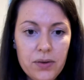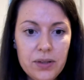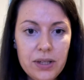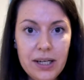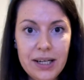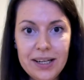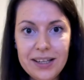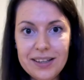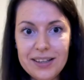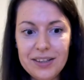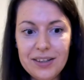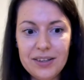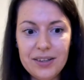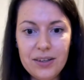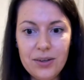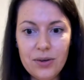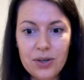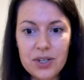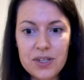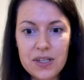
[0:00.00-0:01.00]
the link that
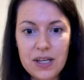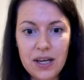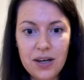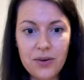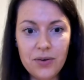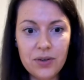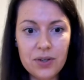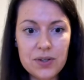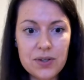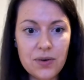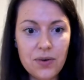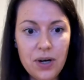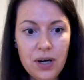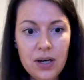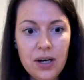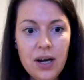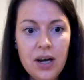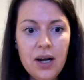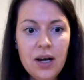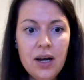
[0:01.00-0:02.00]
you're seeing on the
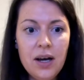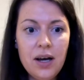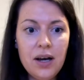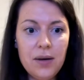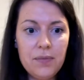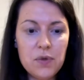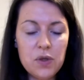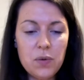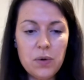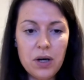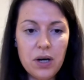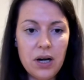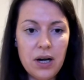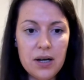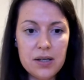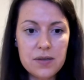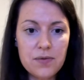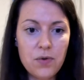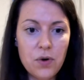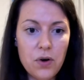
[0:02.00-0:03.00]
screen. So we're going to
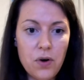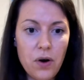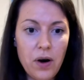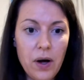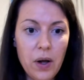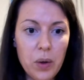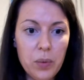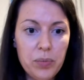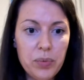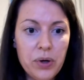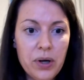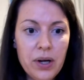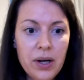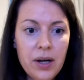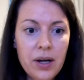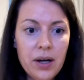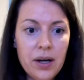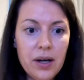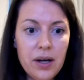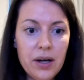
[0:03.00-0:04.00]
ask for your help
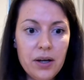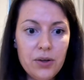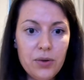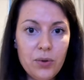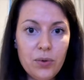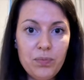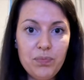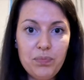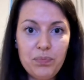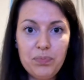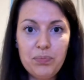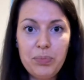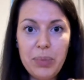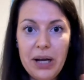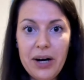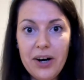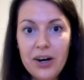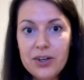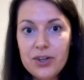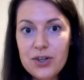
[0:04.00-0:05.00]
to
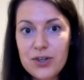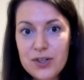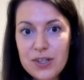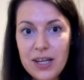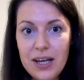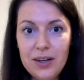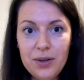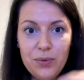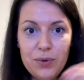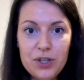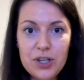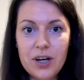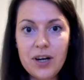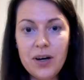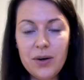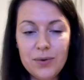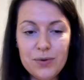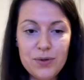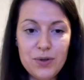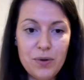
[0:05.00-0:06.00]
better understand which
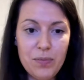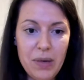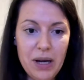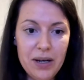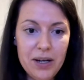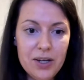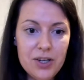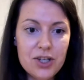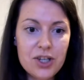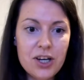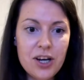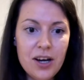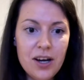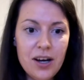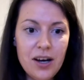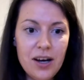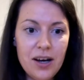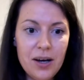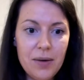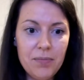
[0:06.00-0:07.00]
accounts you manage.
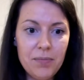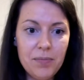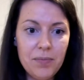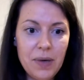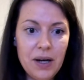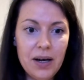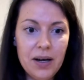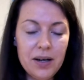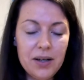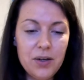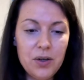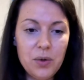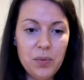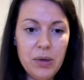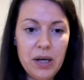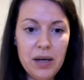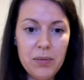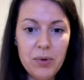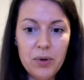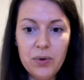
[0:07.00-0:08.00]
You'll
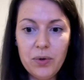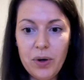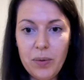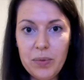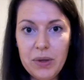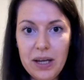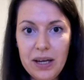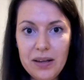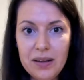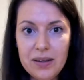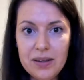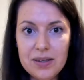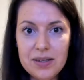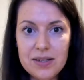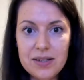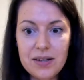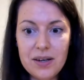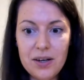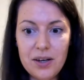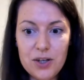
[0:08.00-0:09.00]
be able to update
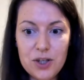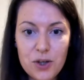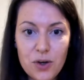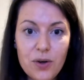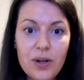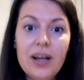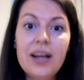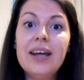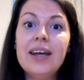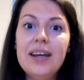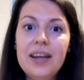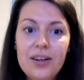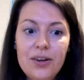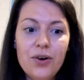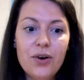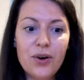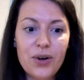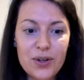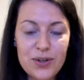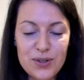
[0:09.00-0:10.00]
this shortly in
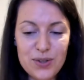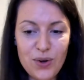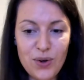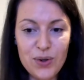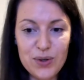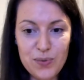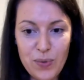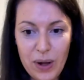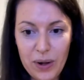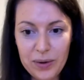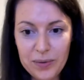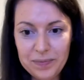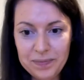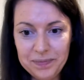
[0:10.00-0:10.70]
your console as well.